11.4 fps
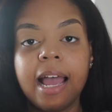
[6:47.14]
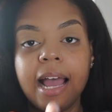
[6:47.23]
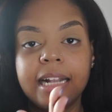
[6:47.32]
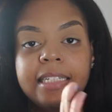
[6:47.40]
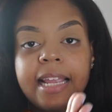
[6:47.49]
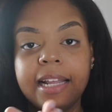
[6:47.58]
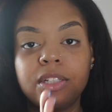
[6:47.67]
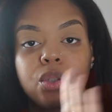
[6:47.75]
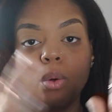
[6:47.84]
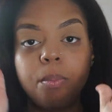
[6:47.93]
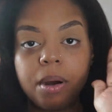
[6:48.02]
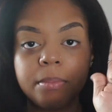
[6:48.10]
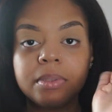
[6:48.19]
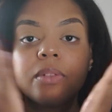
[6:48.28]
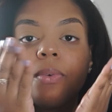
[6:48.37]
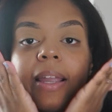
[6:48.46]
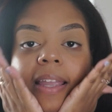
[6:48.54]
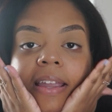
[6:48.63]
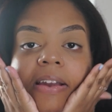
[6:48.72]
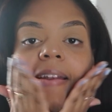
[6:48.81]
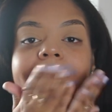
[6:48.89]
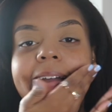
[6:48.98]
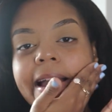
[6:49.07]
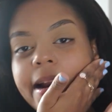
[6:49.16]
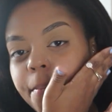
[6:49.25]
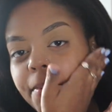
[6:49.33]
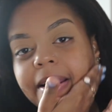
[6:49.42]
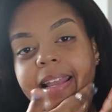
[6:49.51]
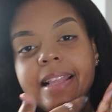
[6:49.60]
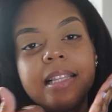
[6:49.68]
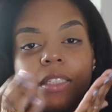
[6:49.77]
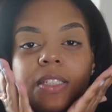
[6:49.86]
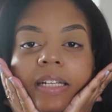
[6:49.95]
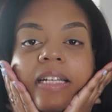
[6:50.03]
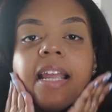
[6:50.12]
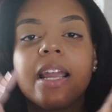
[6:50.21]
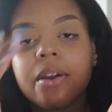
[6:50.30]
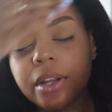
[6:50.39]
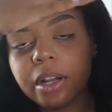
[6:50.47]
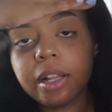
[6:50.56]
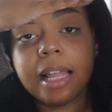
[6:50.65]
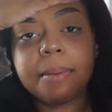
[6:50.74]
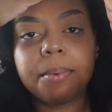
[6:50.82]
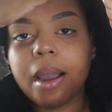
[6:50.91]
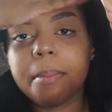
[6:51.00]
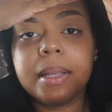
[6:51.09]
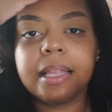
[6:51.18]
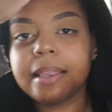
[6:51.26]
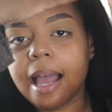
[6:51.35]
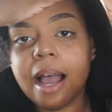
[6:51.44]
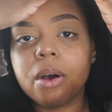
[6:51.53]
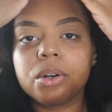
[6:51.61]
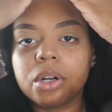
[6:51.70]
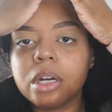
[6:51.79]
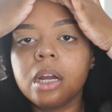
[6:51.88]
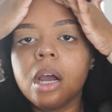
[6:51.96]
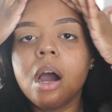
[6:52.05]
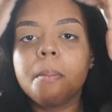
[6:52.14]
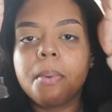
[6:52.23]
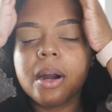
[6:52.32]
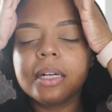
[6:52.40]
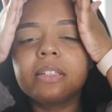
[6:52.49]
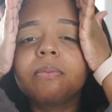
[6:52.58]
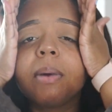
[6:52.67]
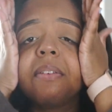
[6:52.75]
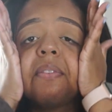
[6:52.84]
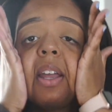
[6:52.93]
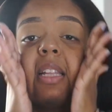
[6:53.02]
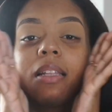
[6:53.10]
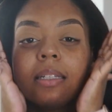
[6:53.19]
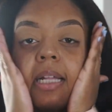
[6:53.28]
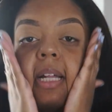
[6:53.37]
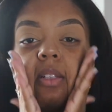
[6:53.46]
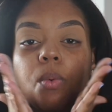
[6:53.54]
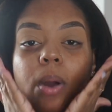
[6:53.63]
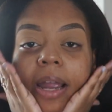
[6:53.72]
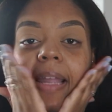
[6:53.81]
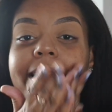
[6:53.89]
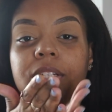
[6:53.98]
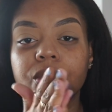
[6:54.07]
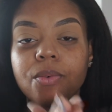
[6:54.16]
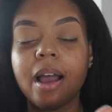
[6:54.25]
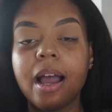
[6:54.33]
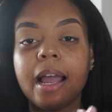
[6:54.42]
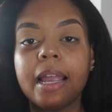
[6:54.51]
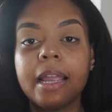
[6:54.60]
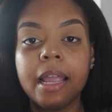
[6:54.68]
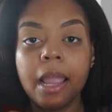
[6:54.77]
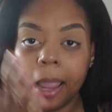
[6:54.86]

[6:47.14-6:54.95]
I take 2 pumps right here and I kind of put it in the chin area, like probably in the outer parts of my face, because that's where I get dry.